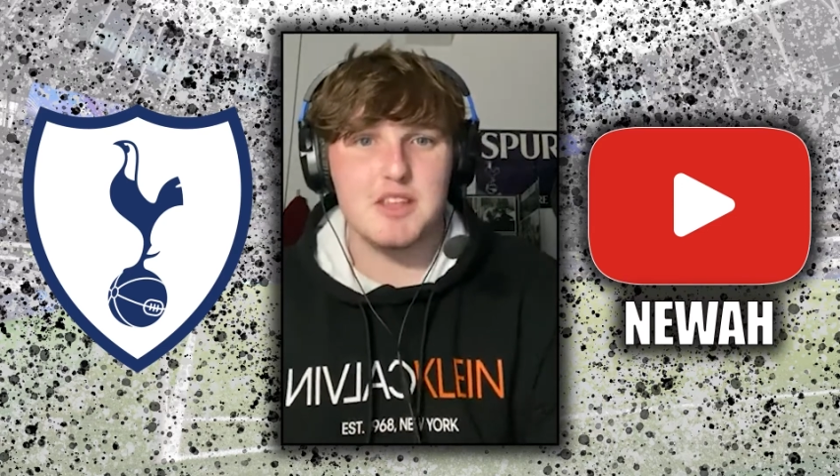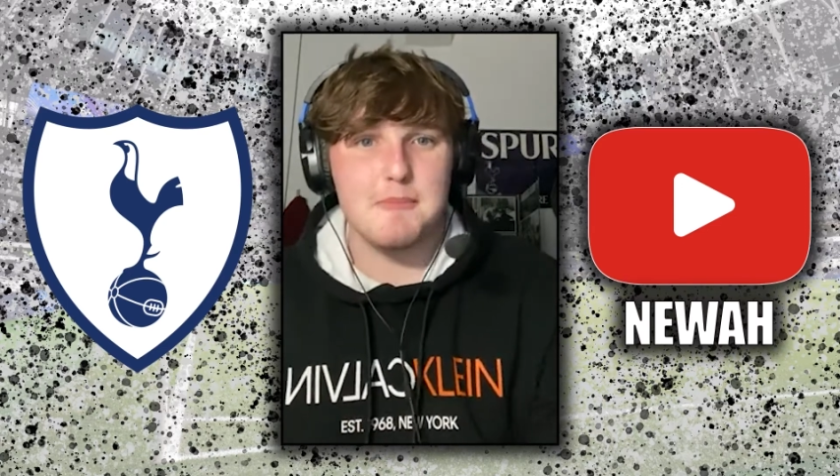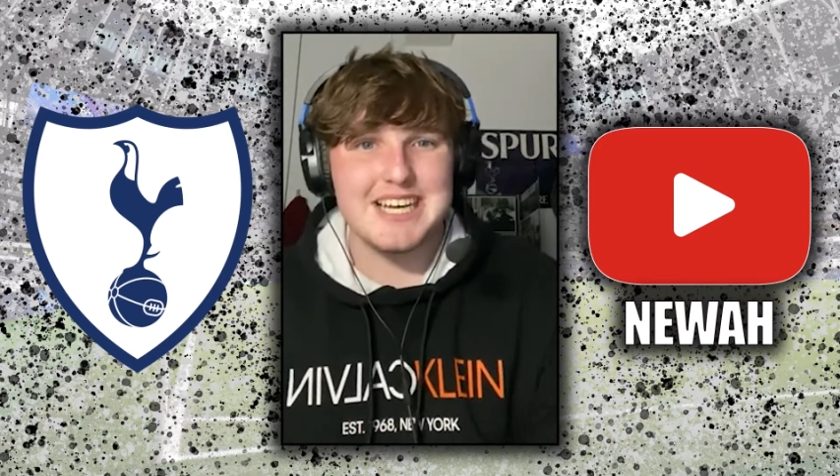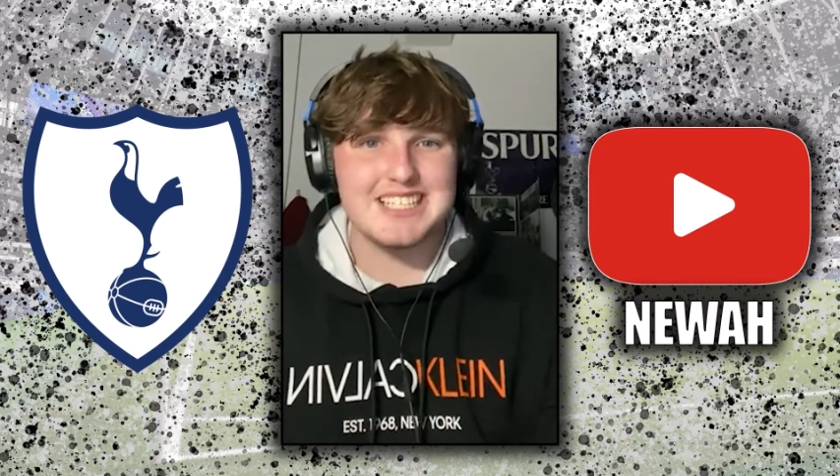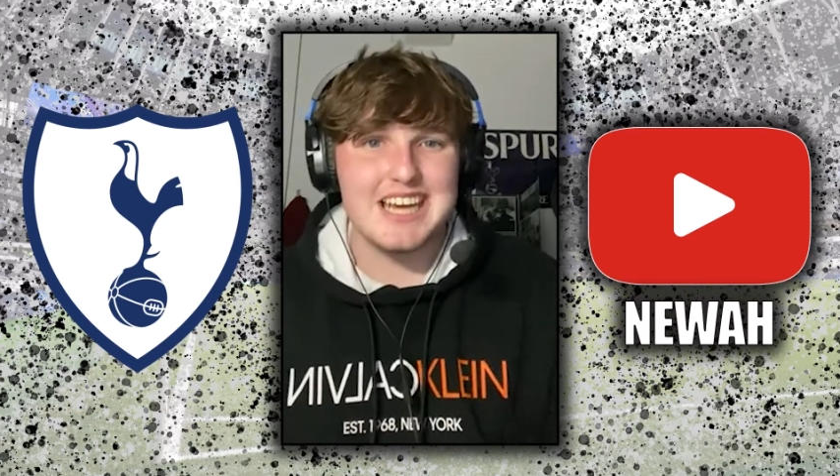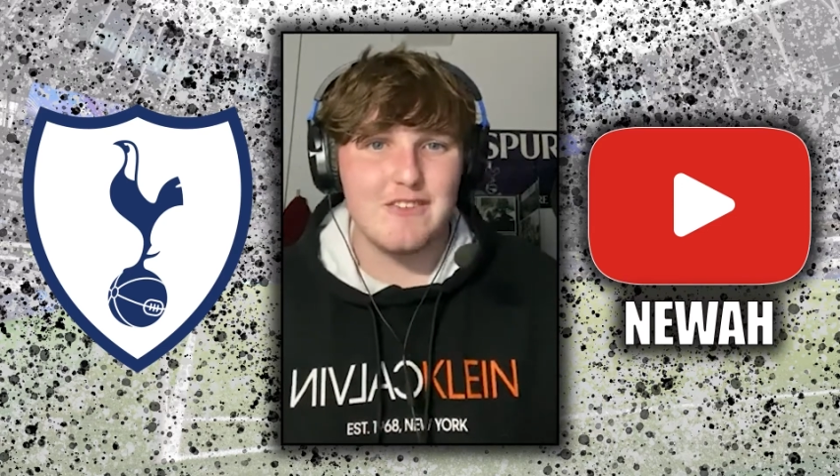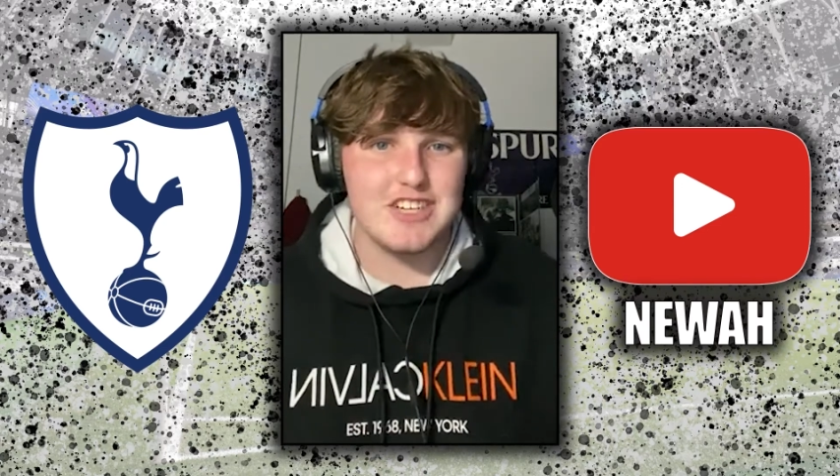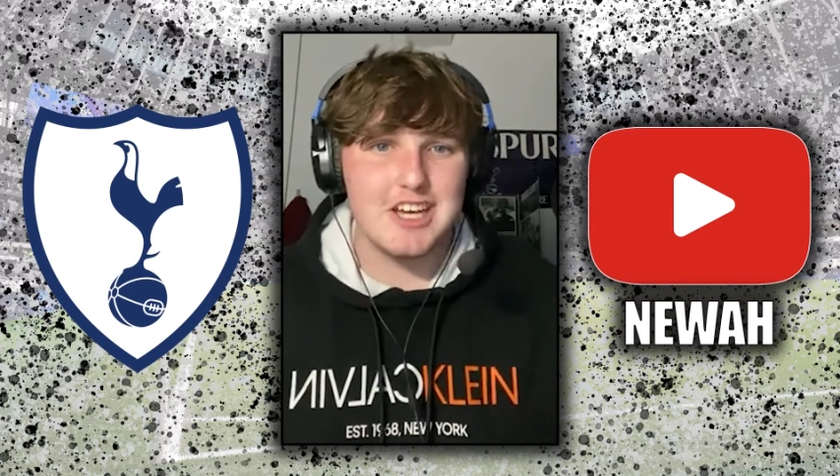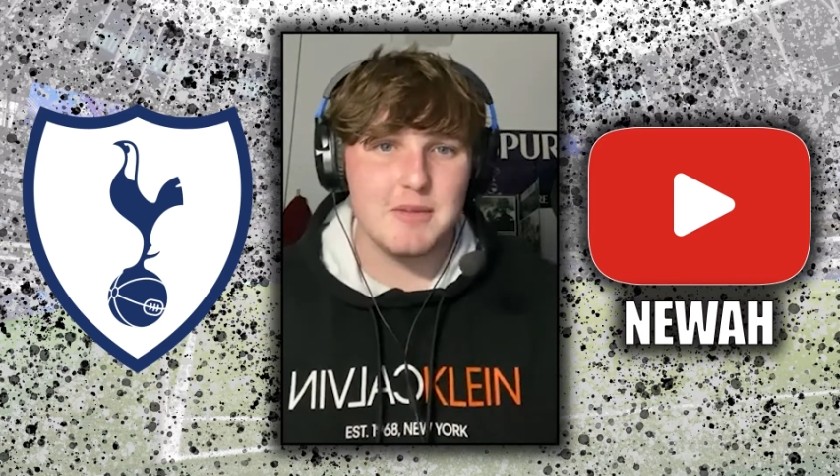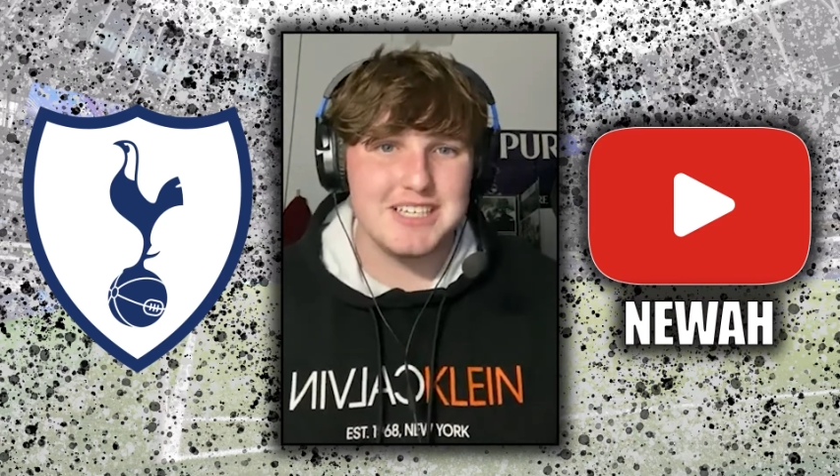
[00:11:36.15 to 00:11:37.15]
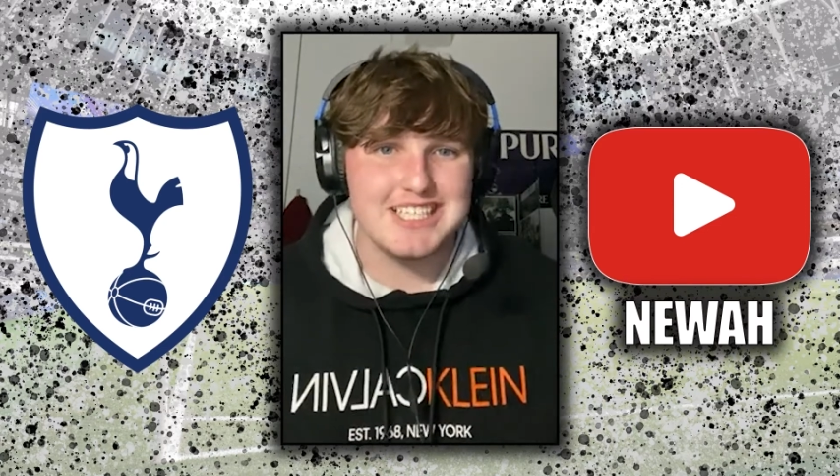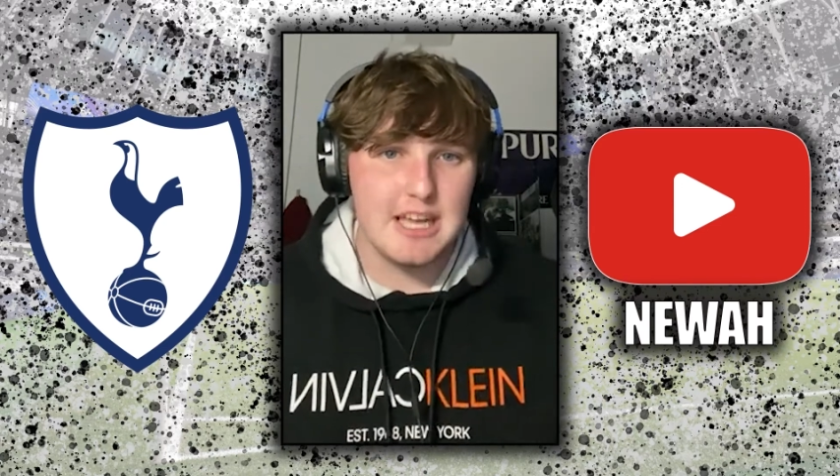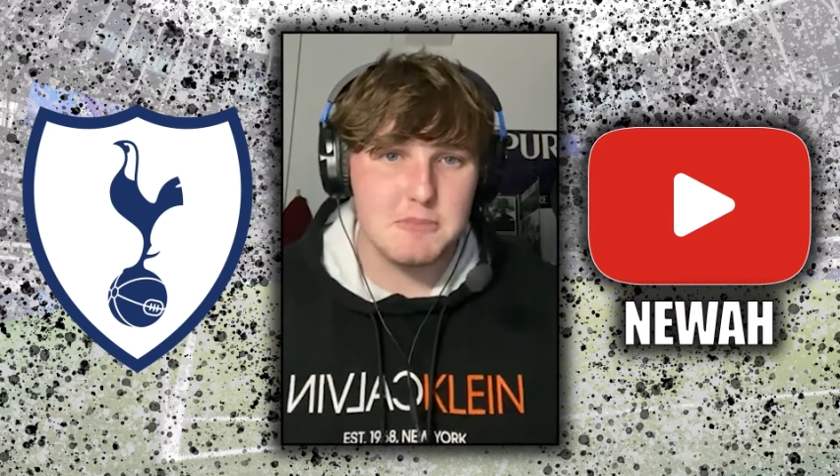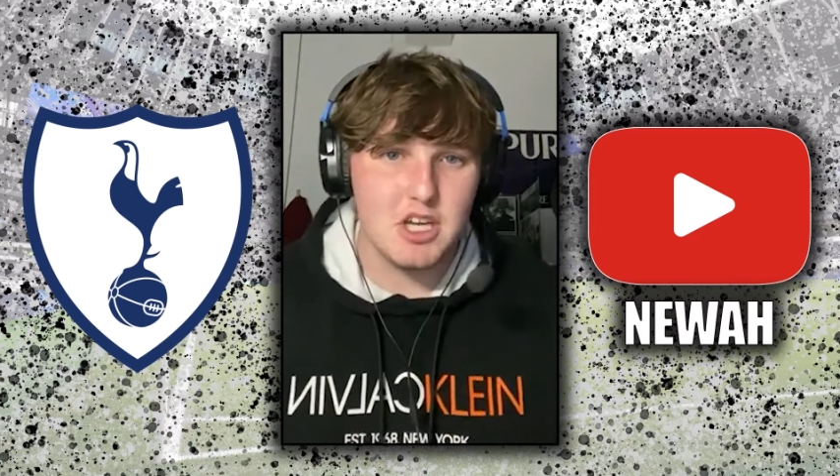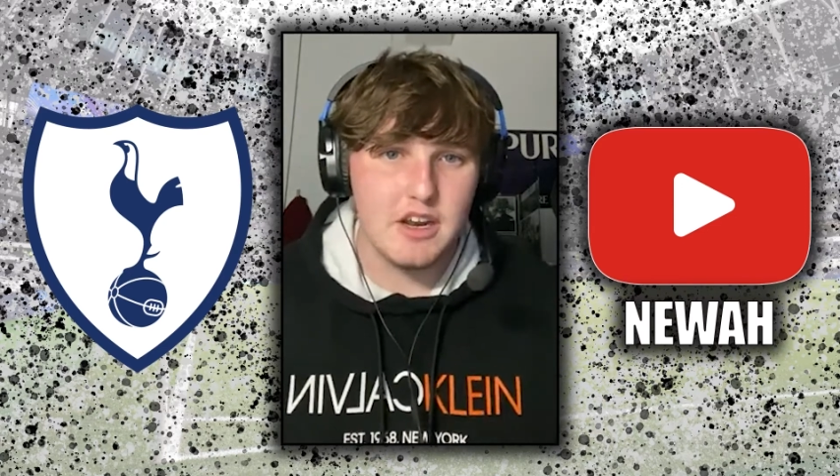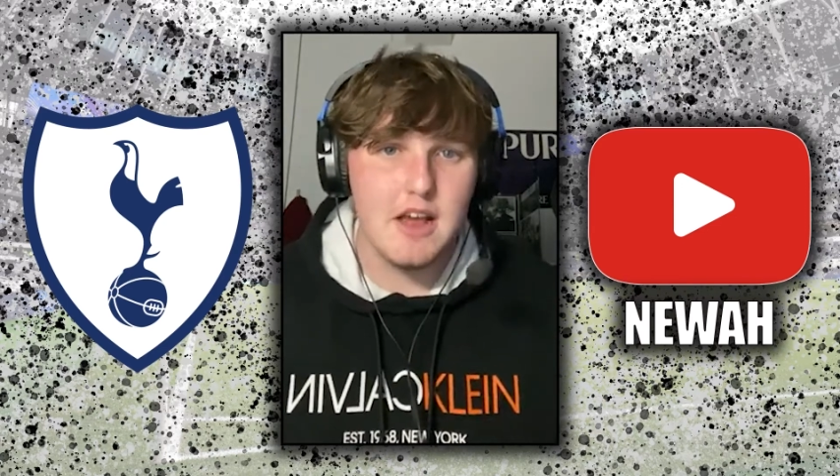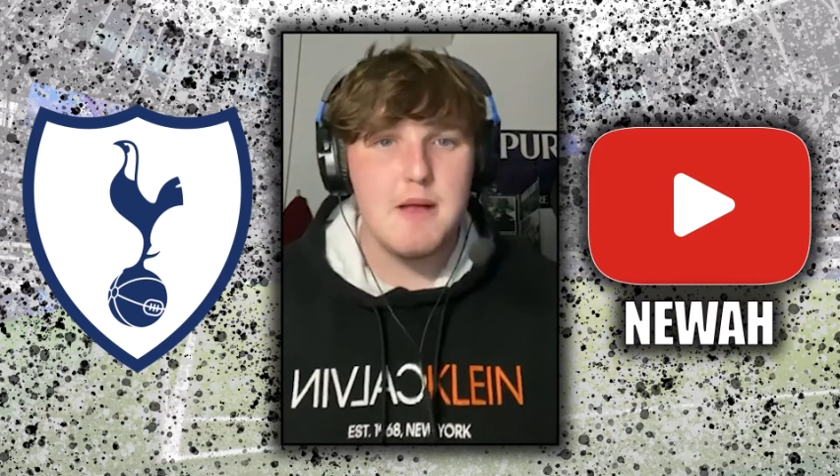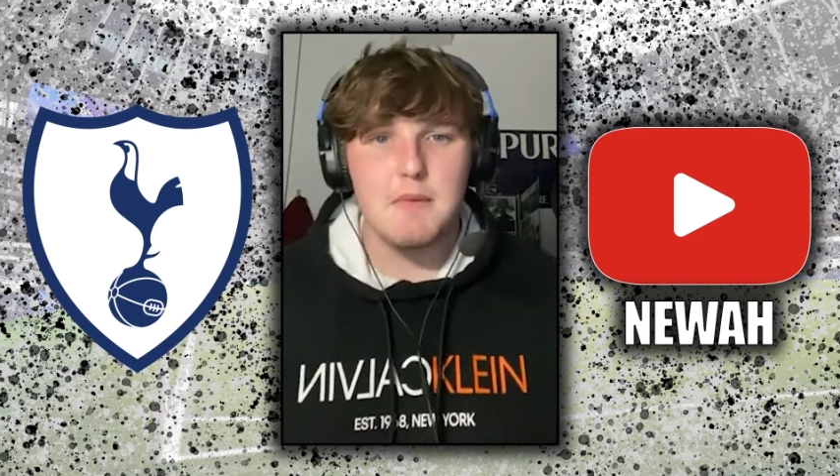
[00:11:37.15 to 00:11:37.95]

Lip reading: the pitch every time he steps on it.